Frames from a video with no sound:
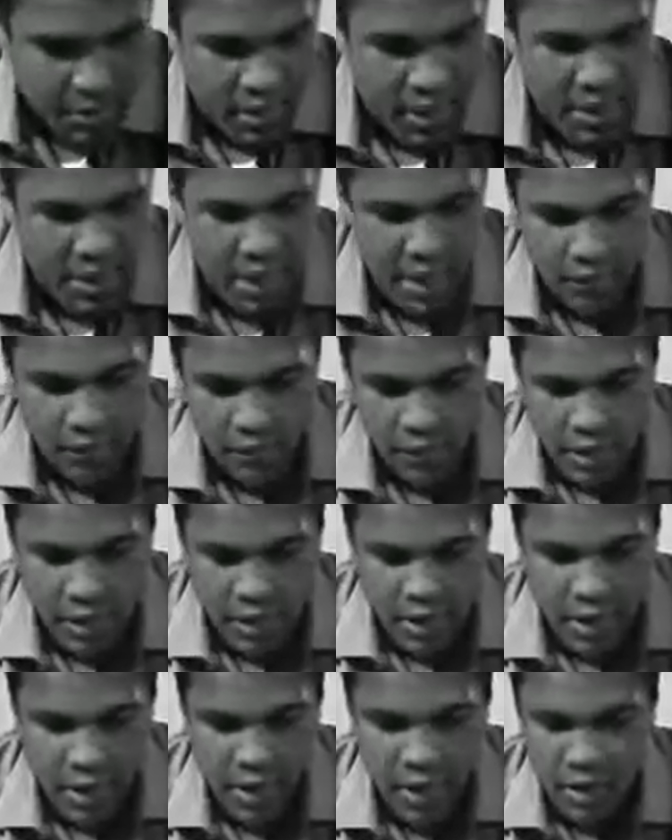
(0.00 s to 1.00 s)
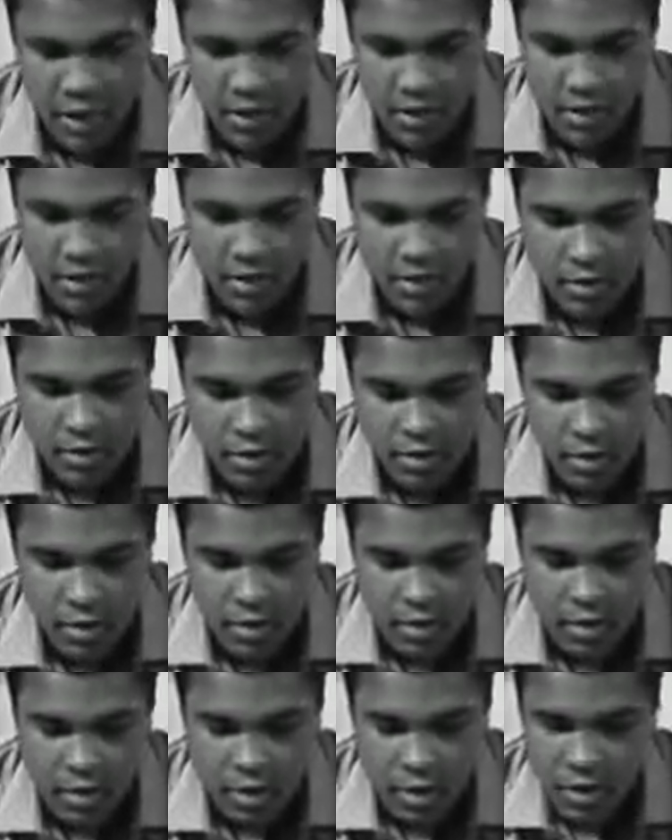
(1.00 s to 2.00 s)
but they're not really yellow.
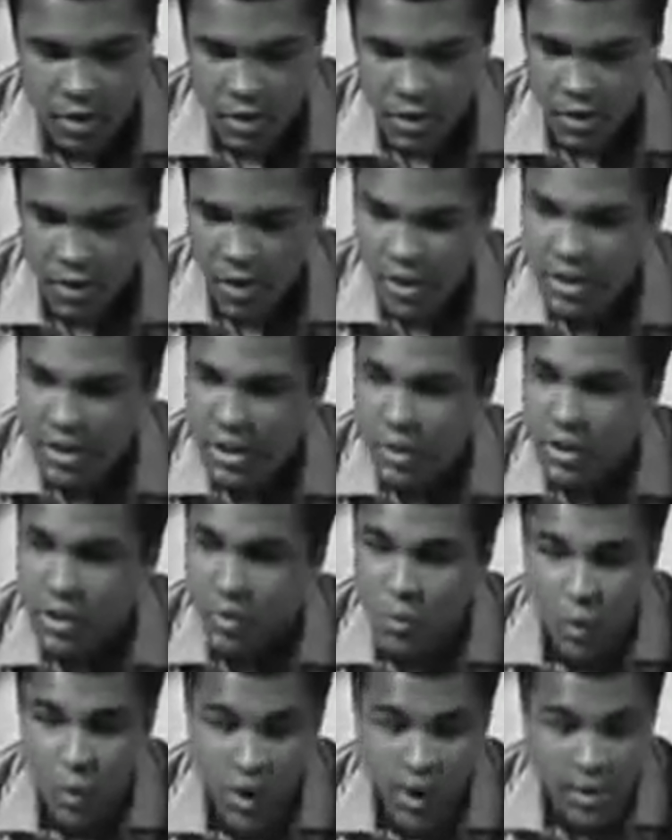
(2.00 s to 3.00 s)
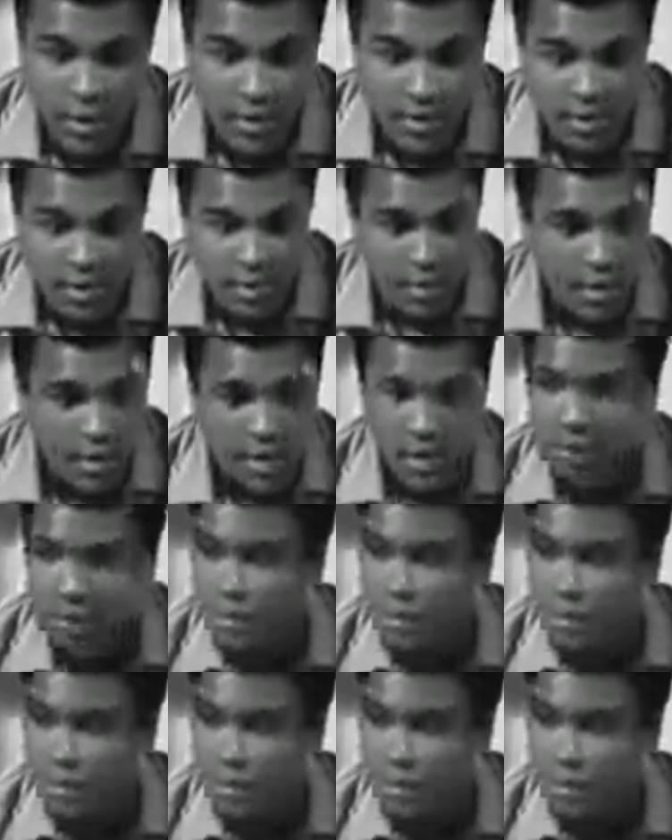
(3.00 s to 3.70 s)
They say you white.